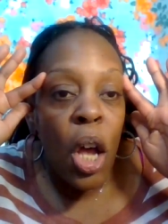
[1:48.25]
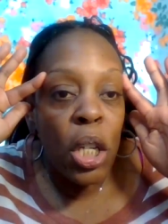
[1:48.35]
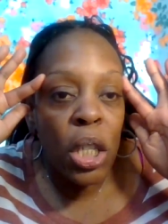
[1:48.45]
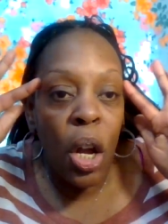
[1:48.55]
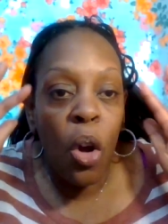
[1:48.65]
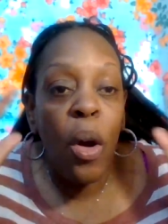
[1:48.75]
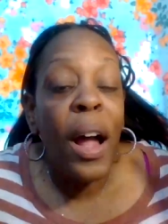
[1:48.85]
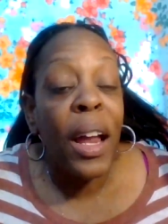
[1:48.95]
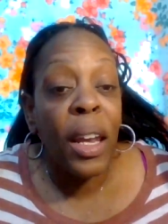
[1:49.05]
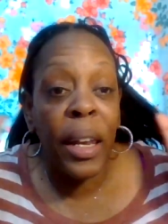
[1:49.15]
so
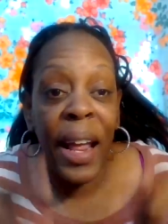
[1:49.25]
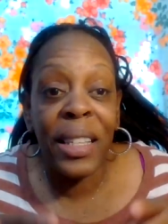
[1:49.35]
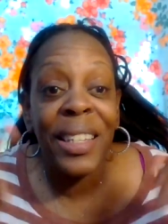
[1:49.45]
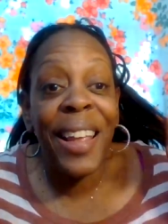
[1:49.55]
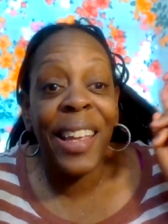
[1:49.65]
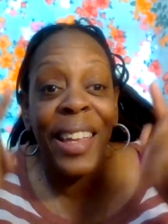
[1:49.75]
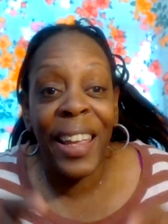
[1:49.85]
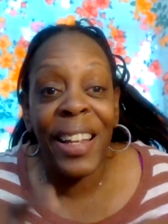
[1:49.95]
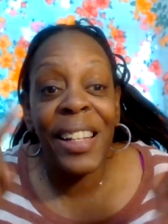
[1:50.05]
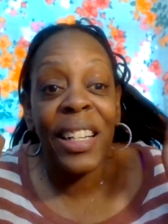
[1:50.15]
let's get